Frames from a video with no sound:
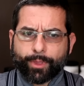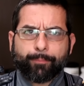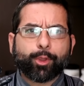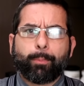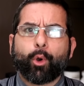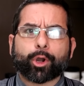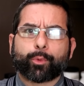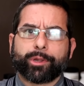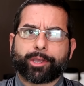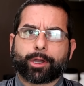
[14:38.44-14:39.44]
The pork
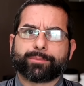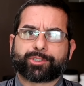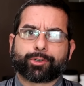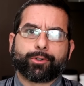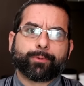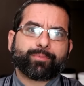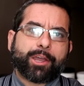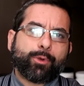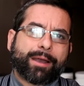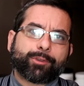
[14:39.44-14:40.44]
really comes through,
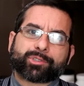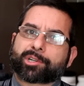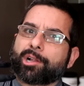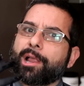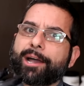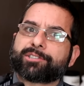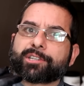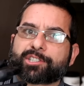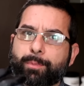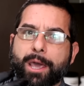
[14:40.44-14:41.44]
and you have those
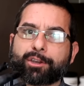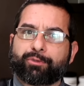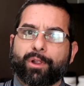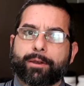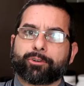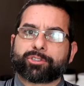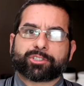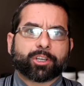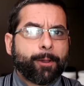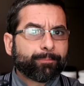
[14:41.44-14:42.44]
classic Spanish flavors.
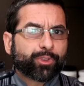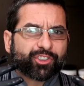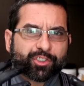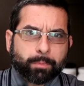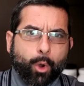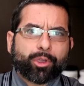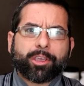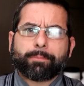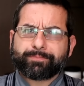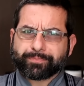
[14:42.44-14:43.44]
It's
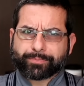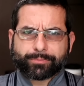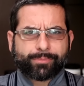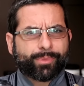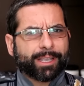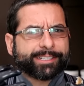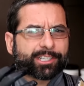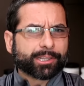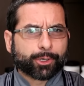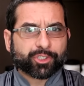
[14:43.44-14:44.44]
smoky, it's
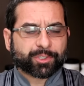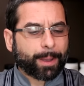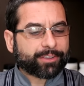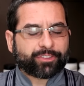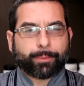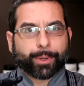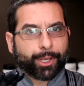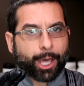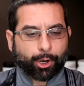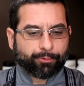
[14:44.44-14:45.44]
a little spicy, but
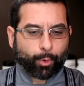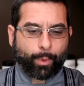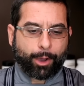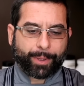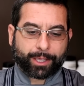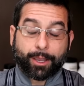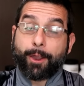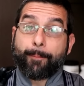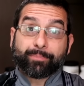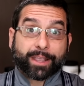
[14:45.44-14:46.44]
not overwhelming.
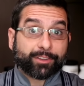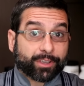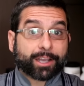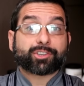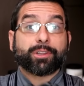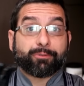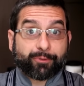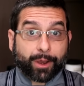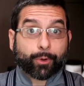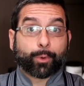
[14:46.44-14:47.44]
It's actually
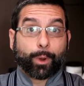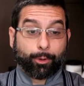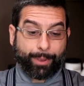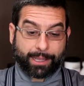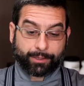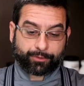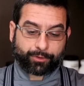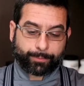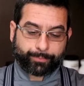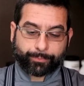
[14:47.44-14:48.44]
very well balanced.